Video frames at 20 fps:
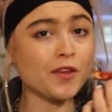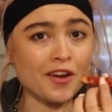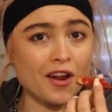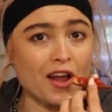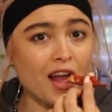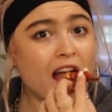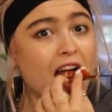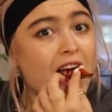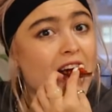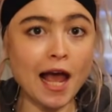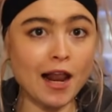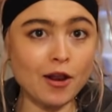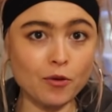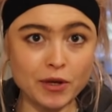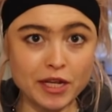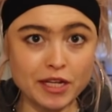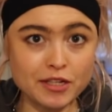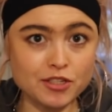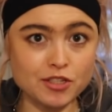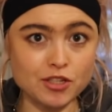You know?
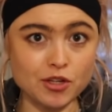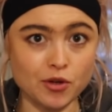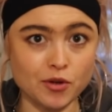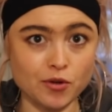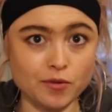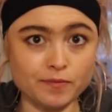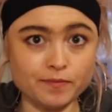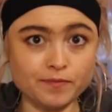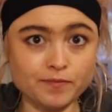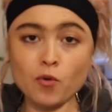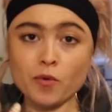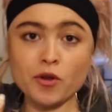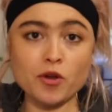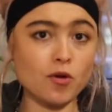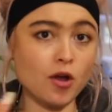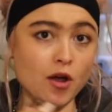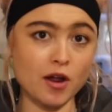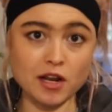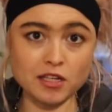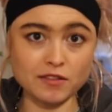Halloween soon. Well, we
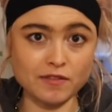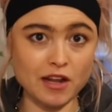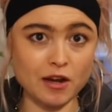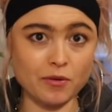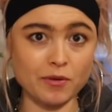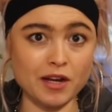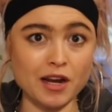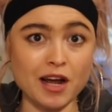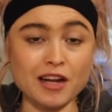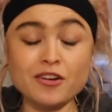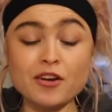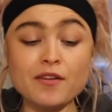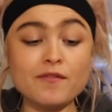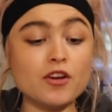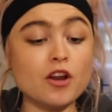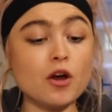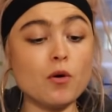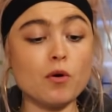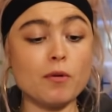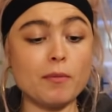were going out to Halloween. I don't
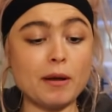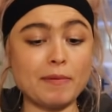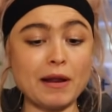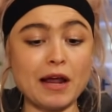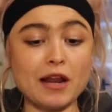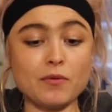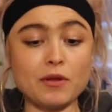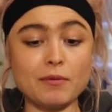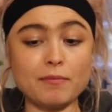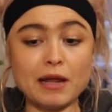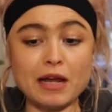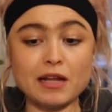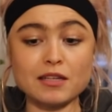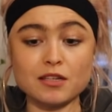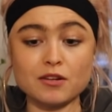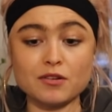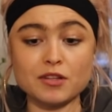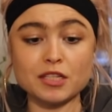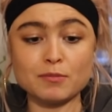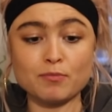even know what my Halloween
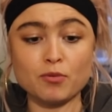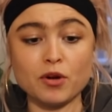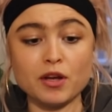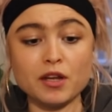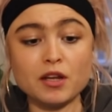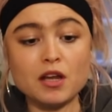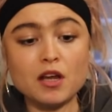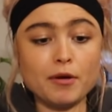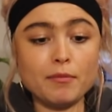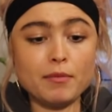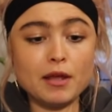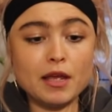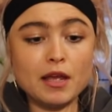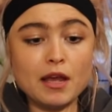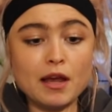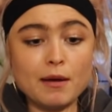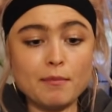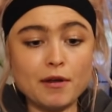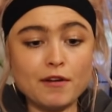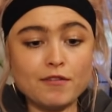plans are at this point, but
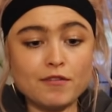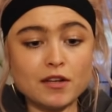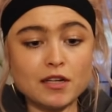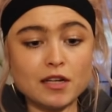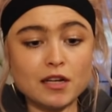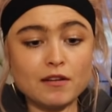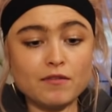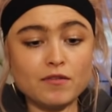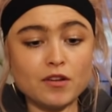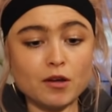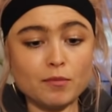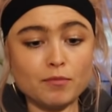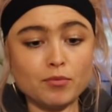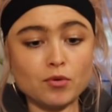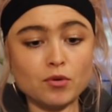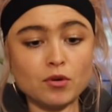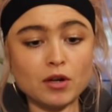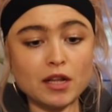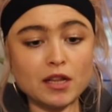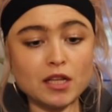me and my friend Olivia
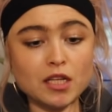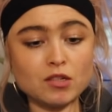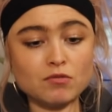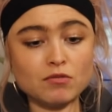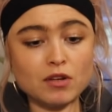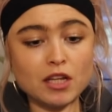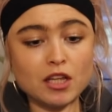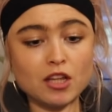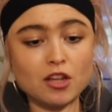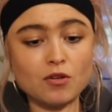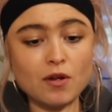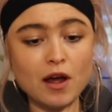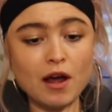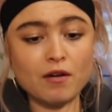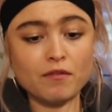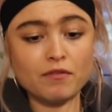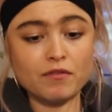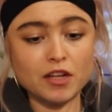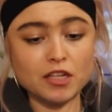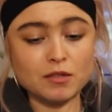bought like these really cute
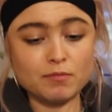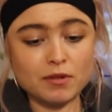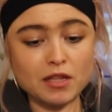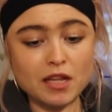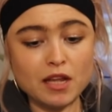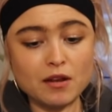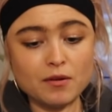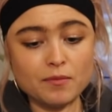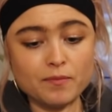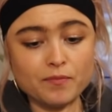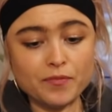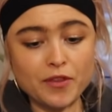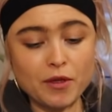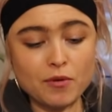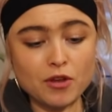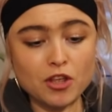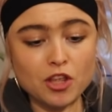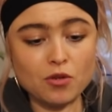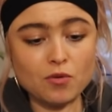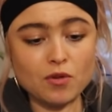outfits, but then
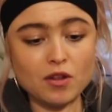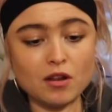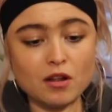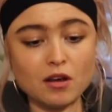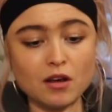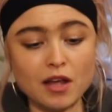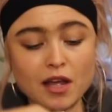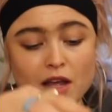they were cute in our